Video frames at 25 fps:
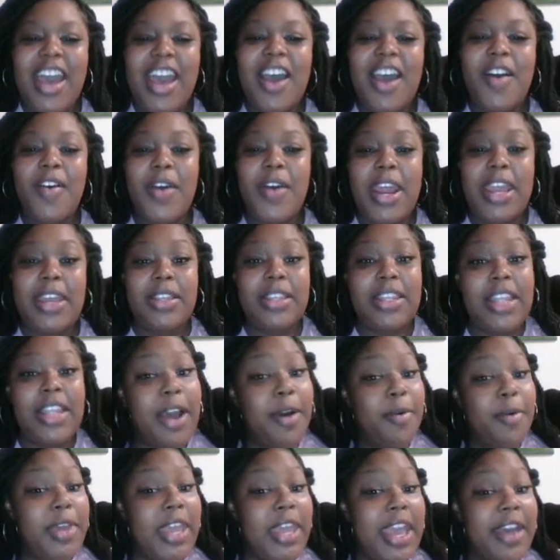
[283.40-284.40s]
All right,
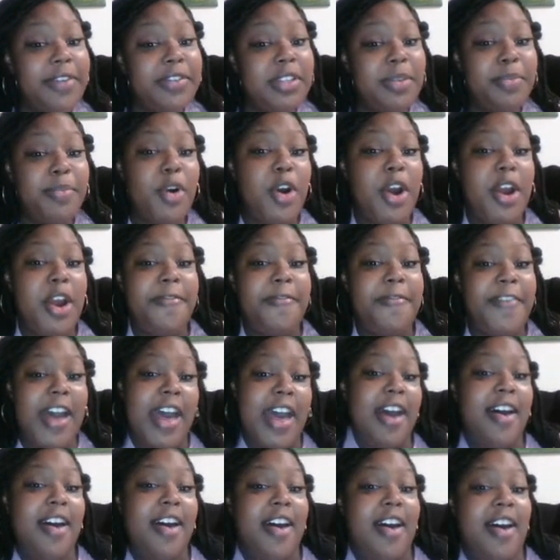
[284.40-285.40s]
now we have some more
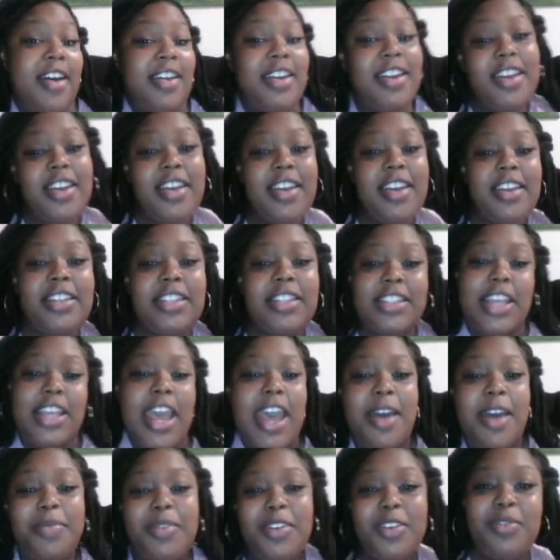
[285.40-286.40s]
phonics.
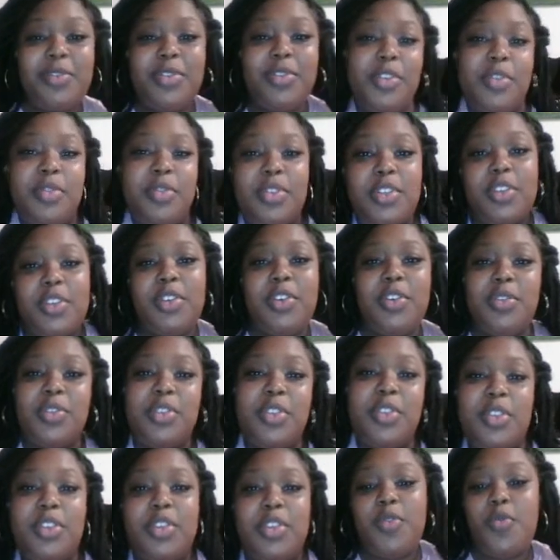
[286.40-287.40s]
Time do do do do
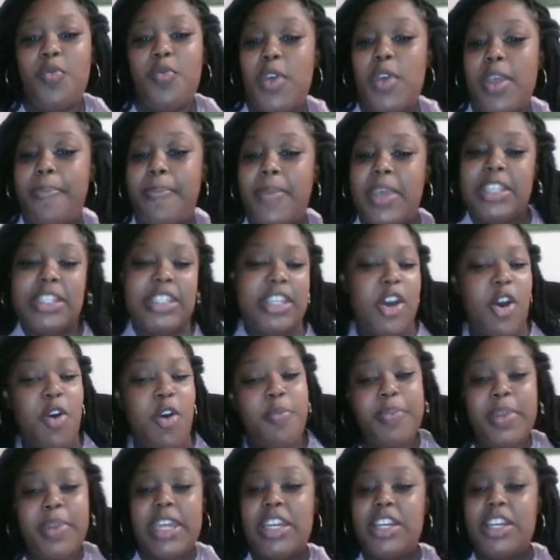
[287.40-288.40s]
do do with Miss
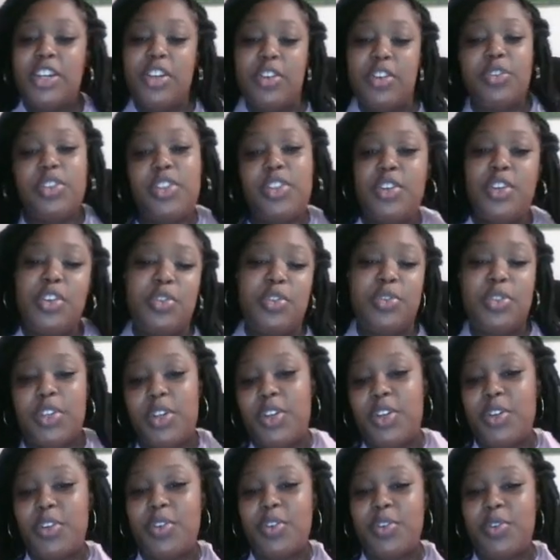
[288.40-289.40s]
Copeland. Do do do
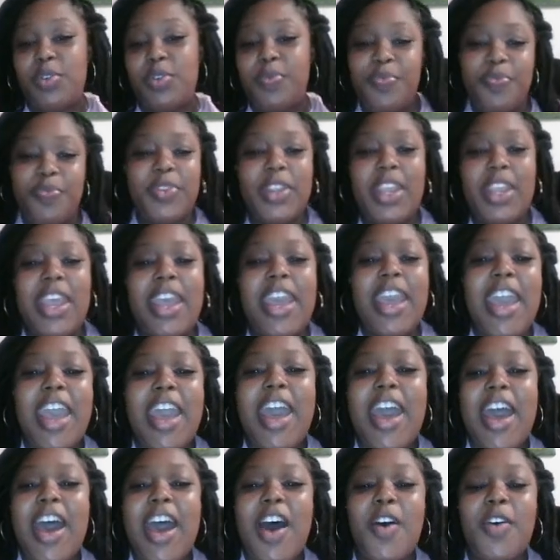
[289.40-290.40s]
do do.
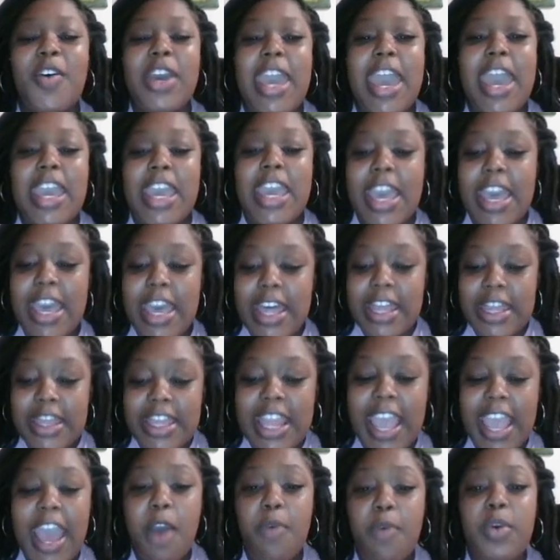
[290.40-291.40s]
Okay,
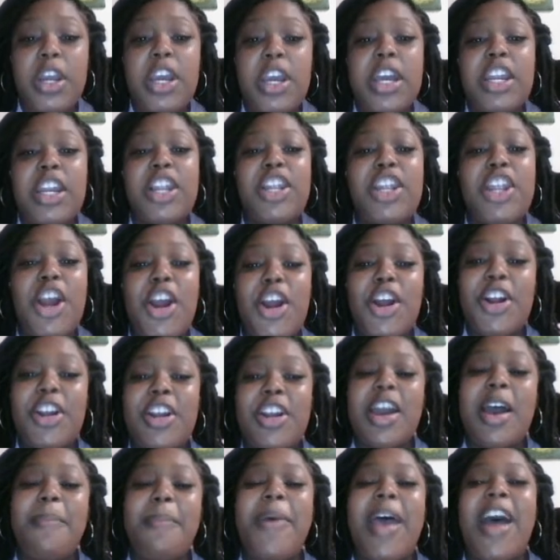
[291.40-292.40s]
now we're gonna
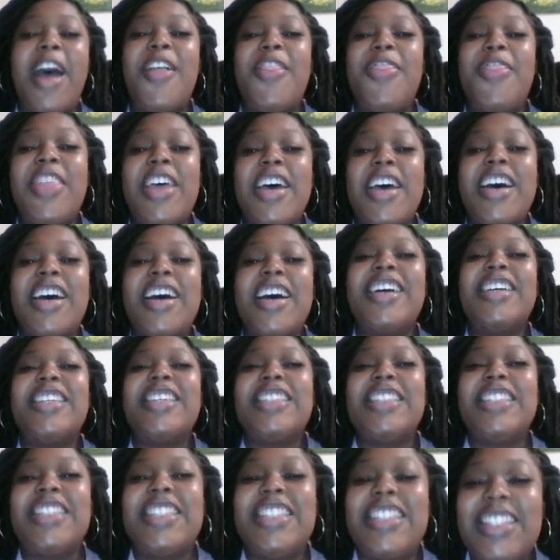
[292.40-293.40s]
learn about the
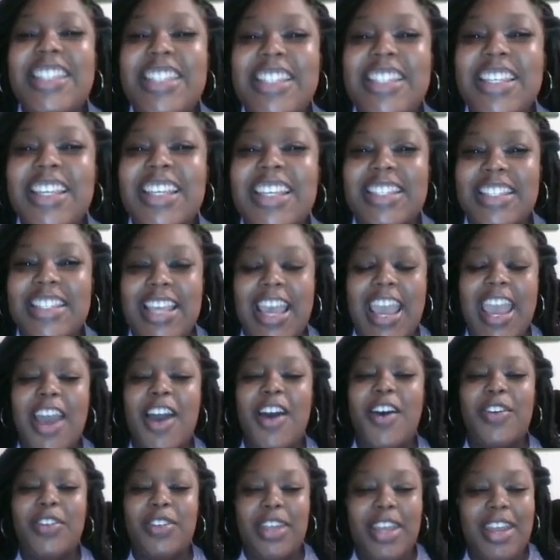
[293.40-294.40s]
z
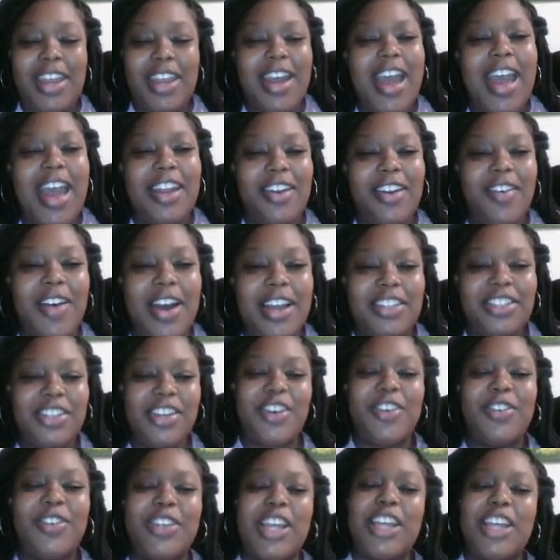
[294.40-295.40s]
sound. Yeah, I know I
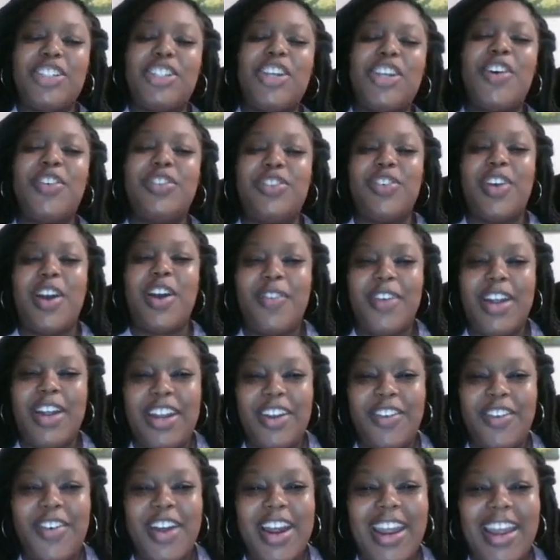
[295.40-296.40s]
told I showed you
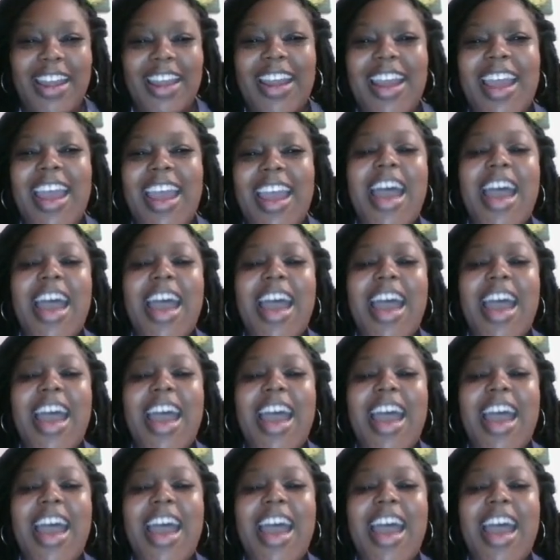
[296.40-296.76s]
already, right?